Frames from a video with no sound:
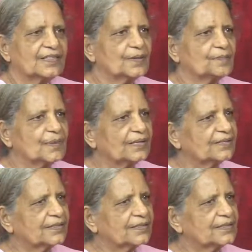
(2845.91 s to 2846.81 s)
some
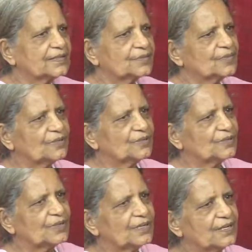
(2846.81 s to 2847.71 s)
bhakta, some
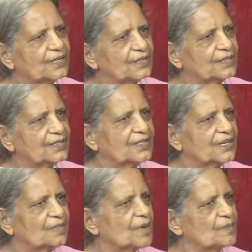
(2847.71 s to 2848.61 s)
devotee
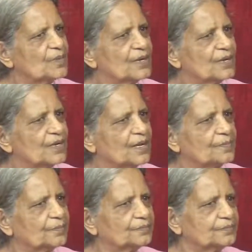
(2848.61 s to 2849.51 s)
is remembering
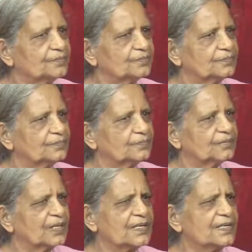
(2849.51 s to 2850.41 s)
him
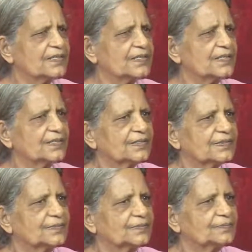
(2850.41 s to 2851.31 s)
earnestly
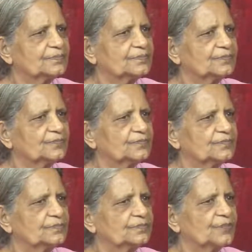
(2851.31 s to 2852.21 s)

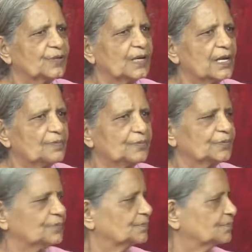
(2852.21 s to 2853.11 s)
for help.
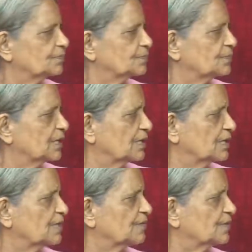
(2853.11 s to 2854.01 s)

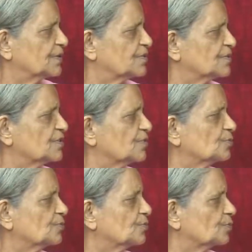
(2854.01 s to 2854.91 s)
And he, it was
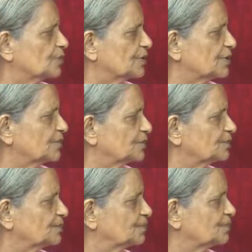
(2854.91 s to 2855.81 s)
Draupadi
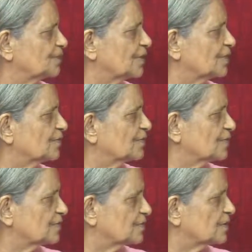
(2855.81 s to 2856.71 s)
when
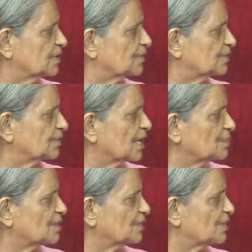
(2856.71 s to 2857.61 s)
the
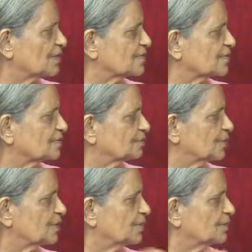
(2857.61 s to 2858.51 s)
garment was
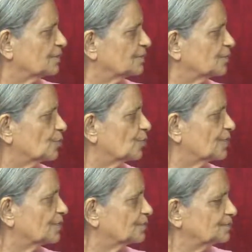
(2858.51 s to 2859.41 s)
being opened.